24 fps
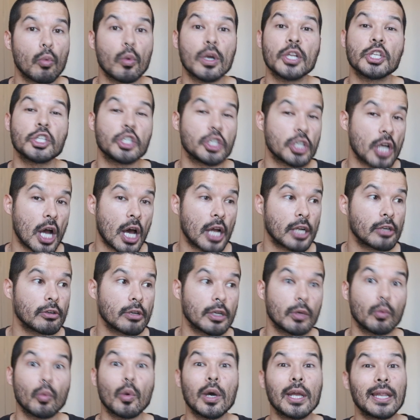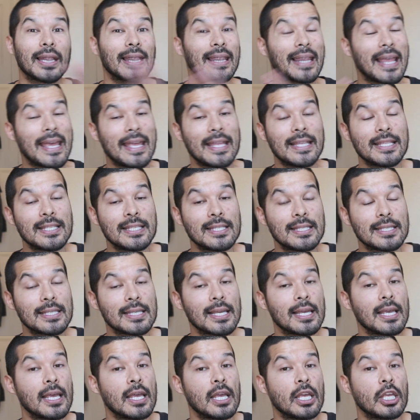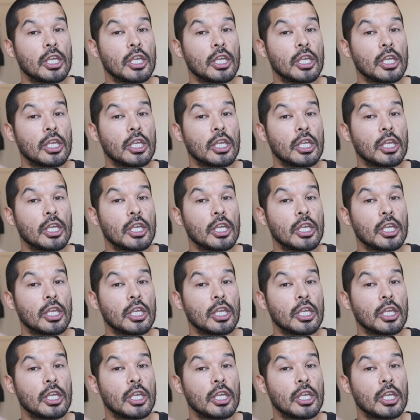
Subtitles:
what genre and what lens